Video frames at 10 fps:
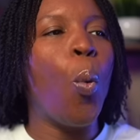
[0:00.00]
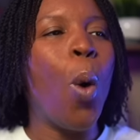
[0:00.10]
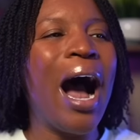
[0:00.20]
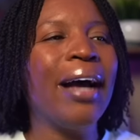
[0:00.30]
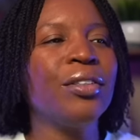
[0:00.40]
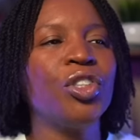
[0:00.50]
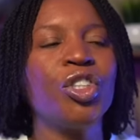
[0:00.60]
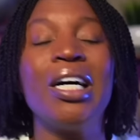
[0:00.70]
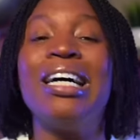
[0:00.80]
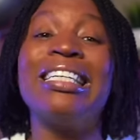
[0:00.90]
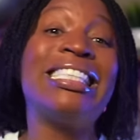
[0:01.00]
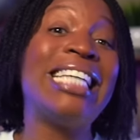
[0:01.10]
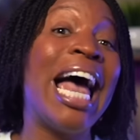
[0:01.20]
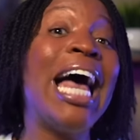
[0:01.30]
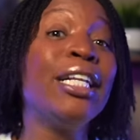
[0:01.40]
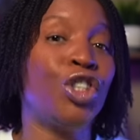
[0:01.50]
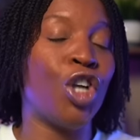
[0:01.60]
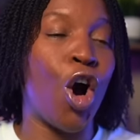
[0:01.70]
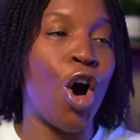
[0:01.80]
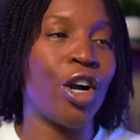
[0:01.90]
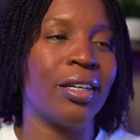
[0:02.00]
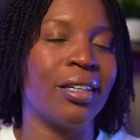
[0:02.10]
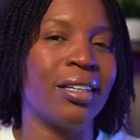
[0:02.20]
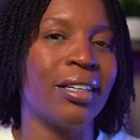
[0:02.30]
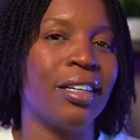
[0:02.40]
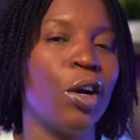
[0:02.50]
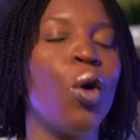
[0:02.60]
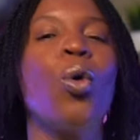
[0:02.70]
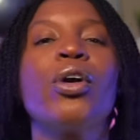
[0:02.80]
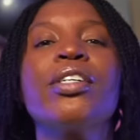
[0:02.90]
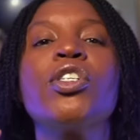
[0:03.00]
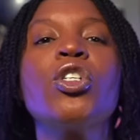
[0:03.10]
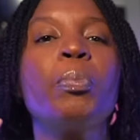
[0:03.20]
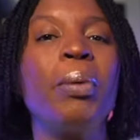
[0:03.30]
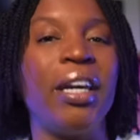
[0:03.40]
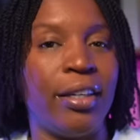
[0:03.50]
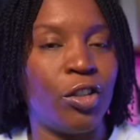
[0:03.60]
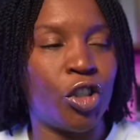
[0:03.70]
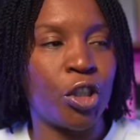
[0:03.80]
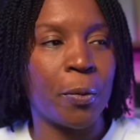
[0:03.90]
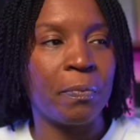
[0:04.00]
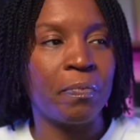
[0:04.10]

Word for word: watch a TED Talk or a speech.